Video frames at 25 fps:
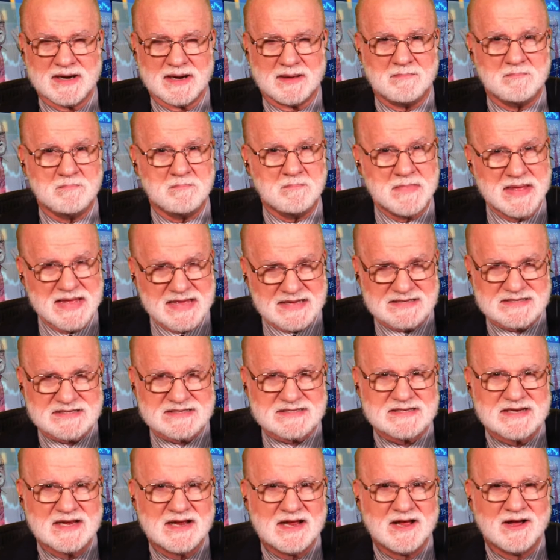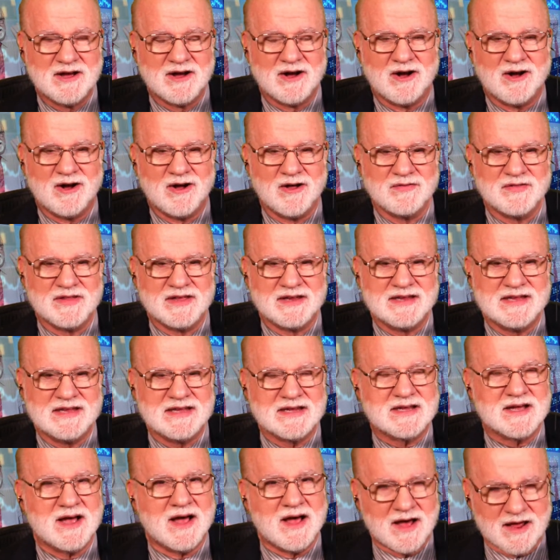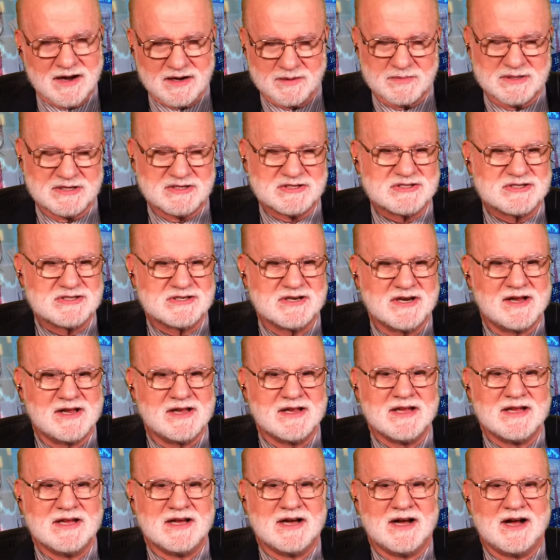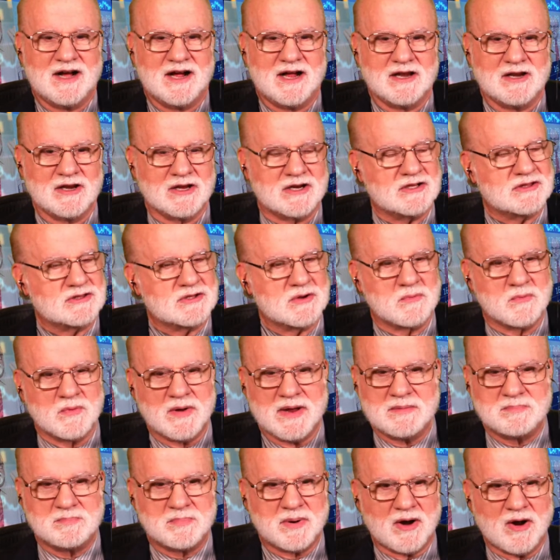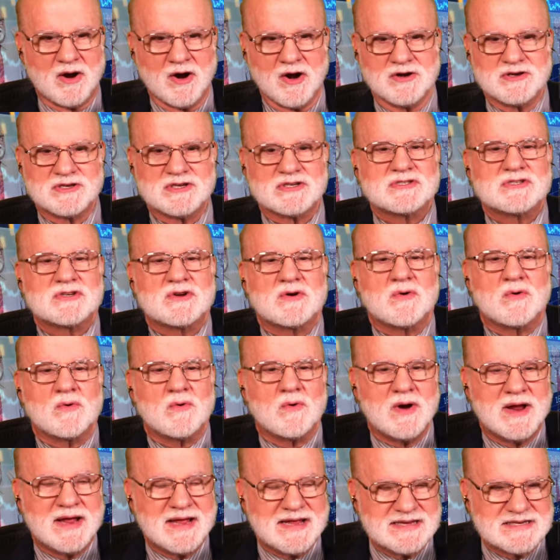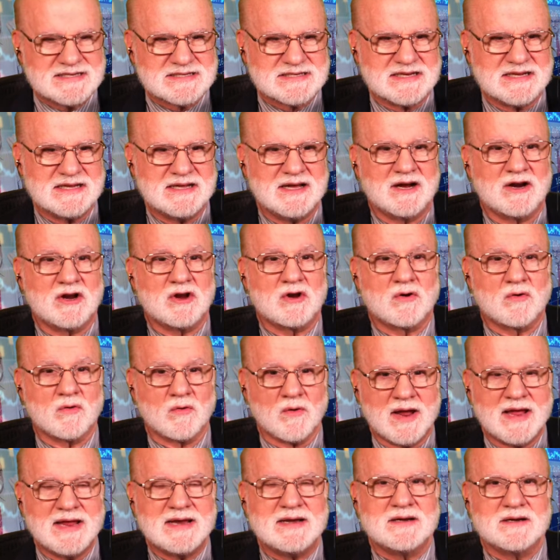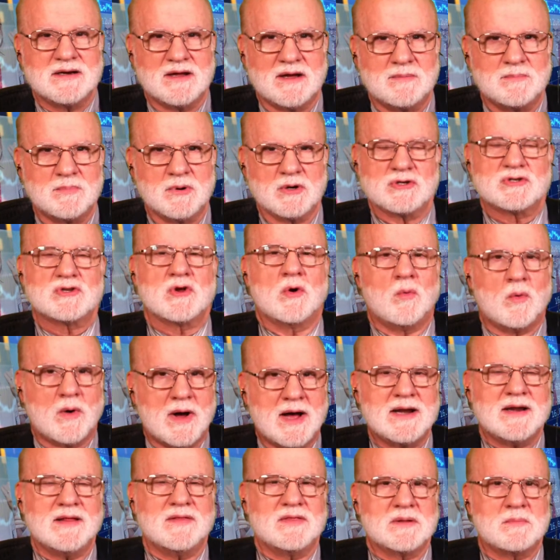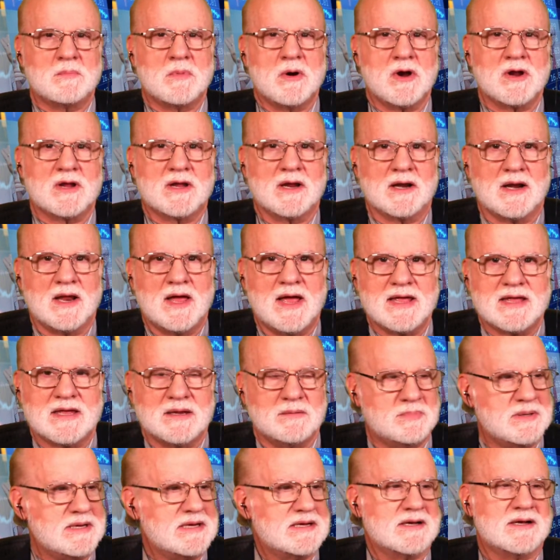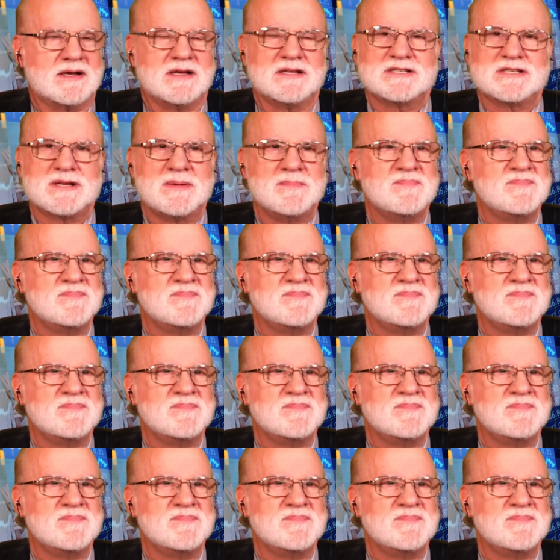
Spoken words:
a miss on the economists. Look at the red bar. Just crazy. A great number. So why didn't the market like it? Because